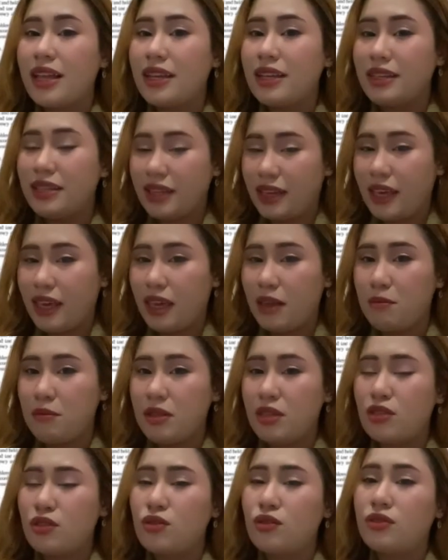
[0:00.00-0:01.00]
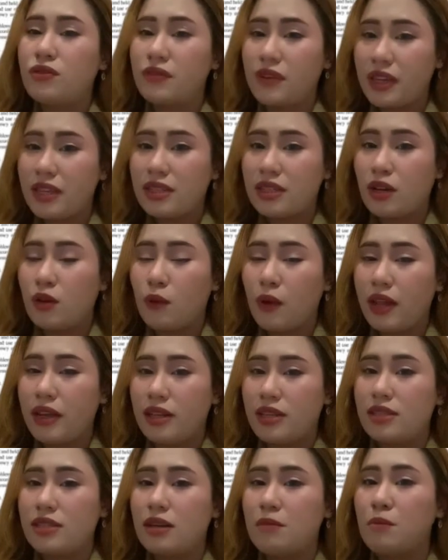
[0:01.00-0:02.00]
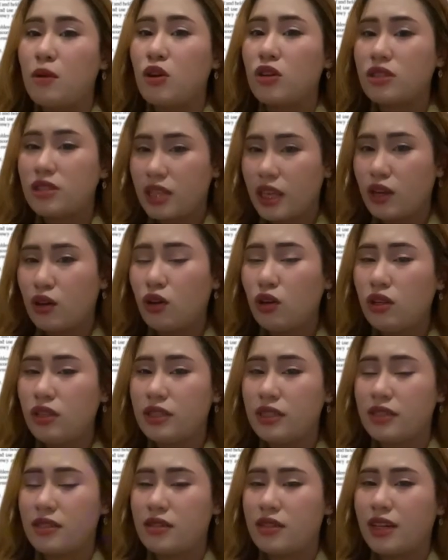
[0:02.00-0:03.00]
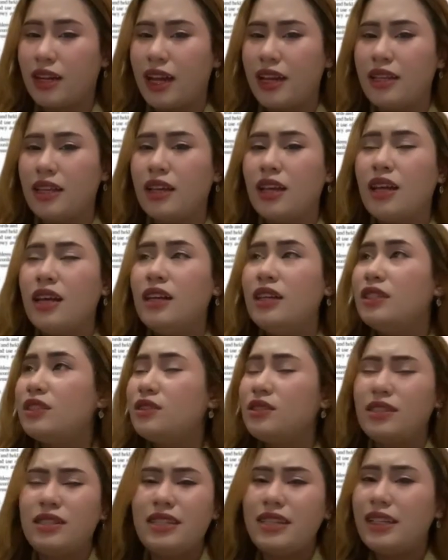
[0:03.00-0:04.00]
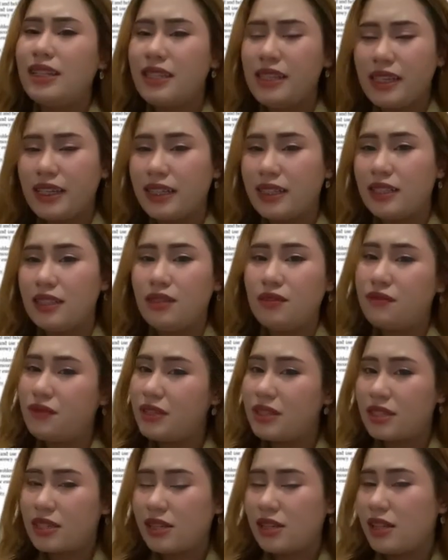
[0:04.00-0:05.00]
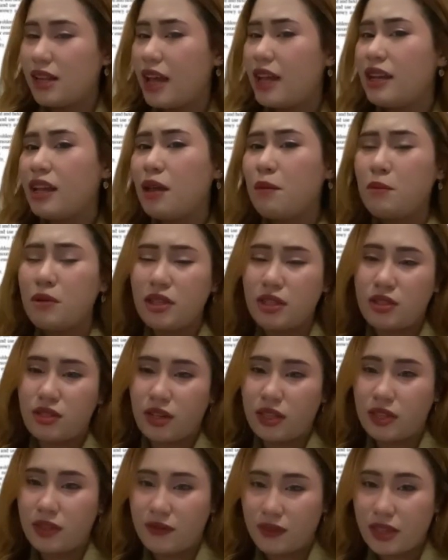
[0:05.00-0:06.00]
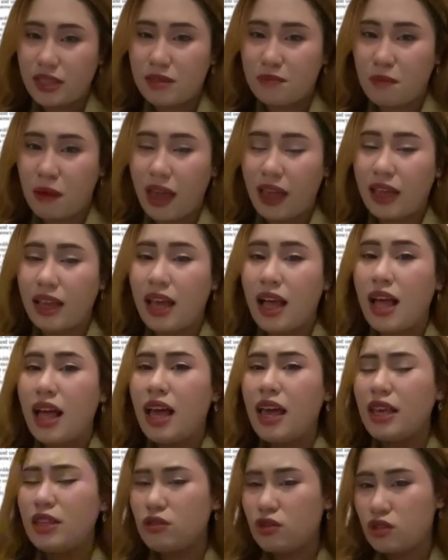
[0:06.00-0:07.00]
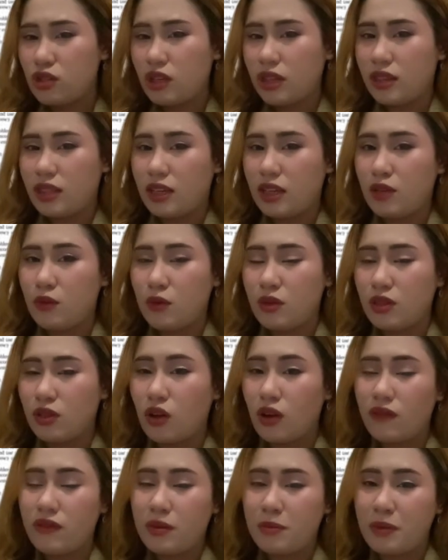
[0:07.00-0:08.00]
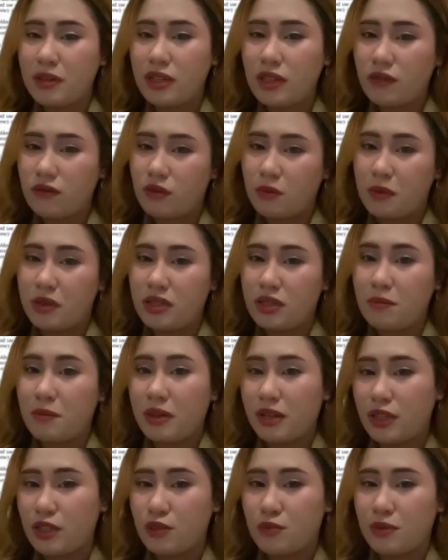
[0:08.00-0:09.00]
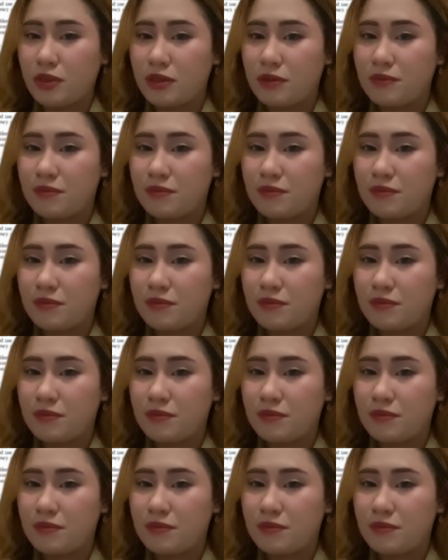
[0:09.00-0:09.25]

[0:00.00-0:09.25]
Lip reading: The aim is to raise awareness among stakeholders regarding the legal, fiscal, and administrative aspects associated with government information management.